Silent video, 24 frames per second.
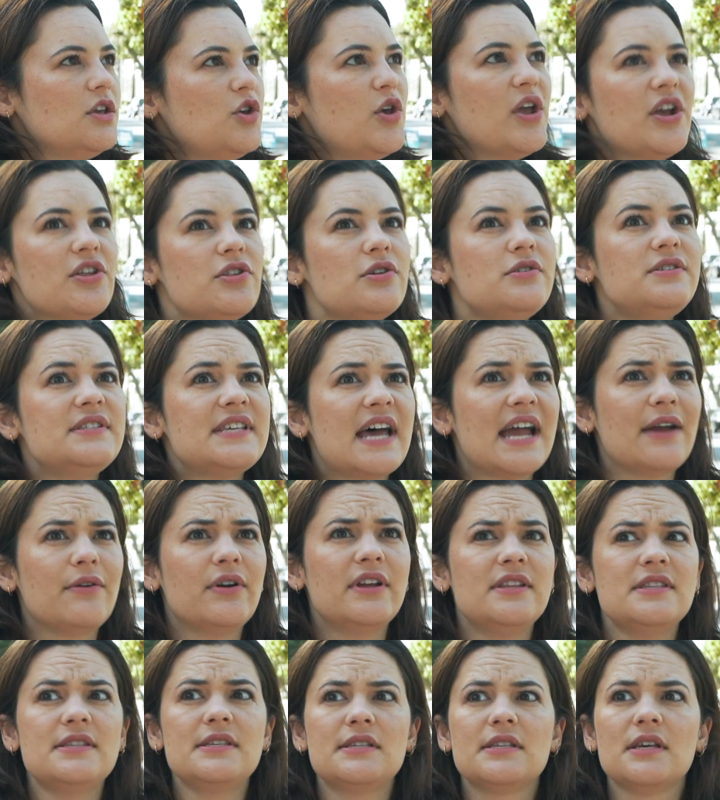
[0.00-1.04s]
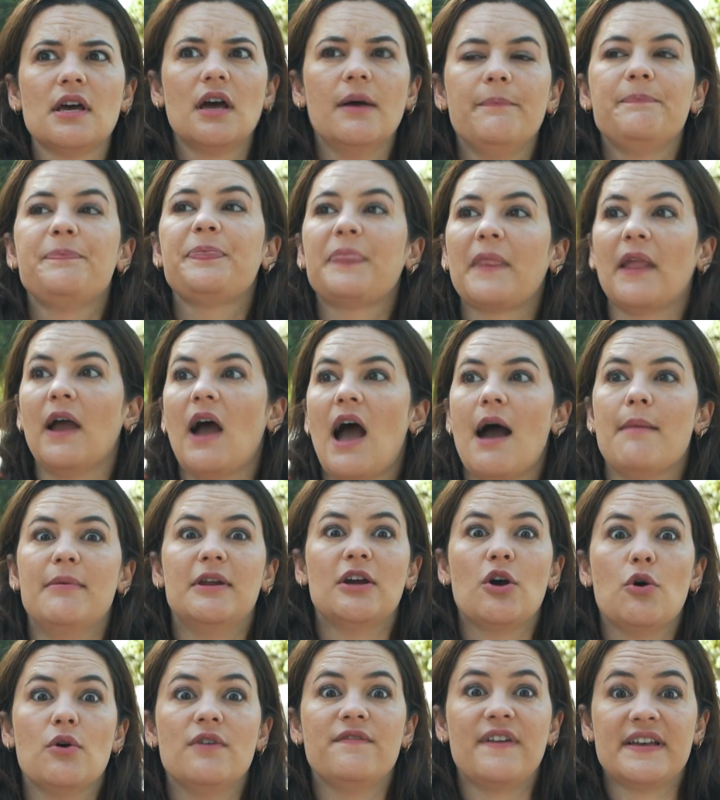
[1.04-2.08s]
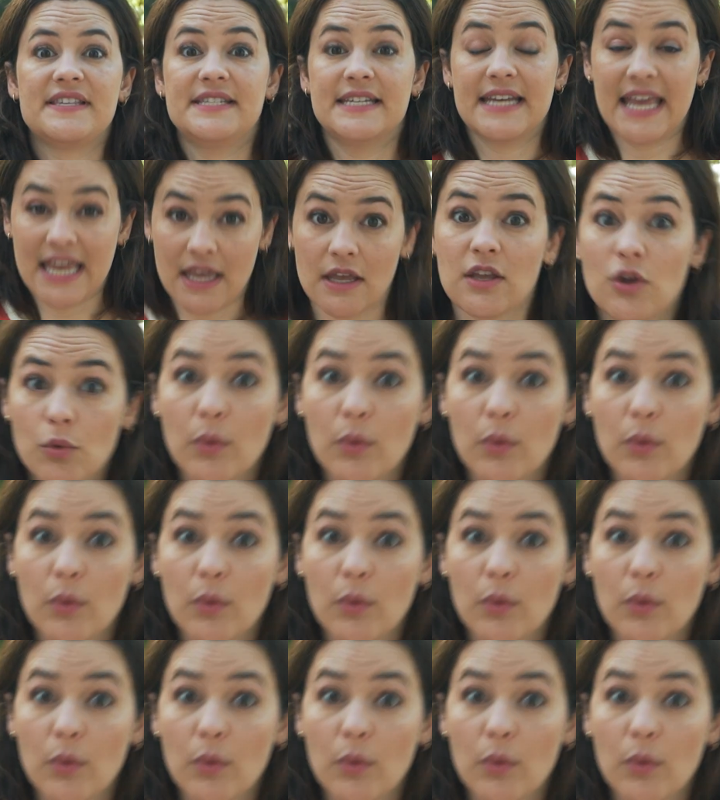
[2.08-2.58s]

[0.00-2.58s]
You hear those sirens? I'm gonna go investigate.